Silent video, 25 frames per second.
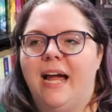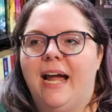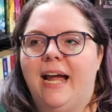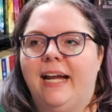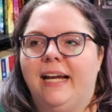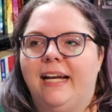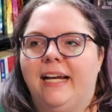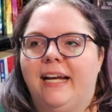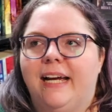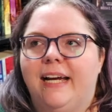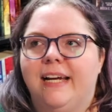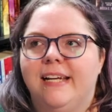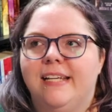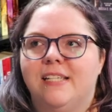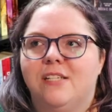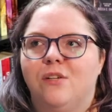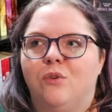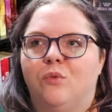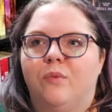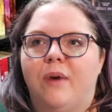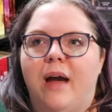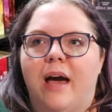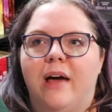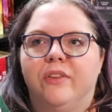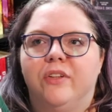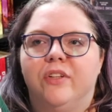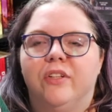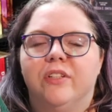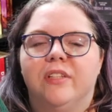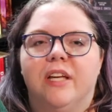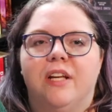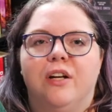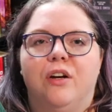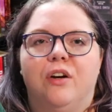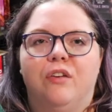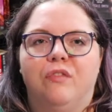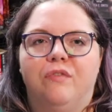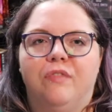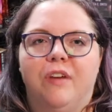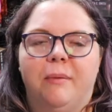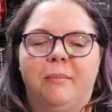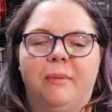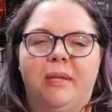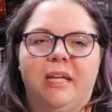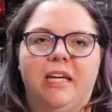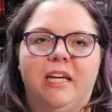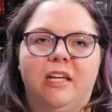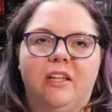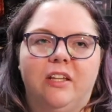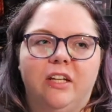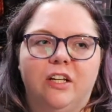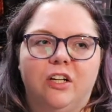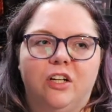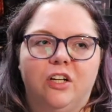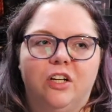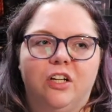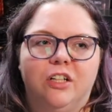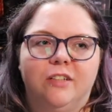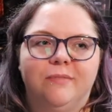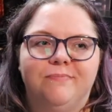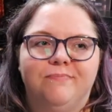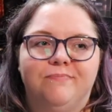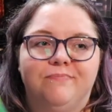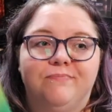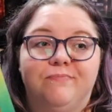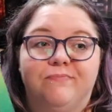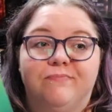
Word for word: And rather than her family killing her,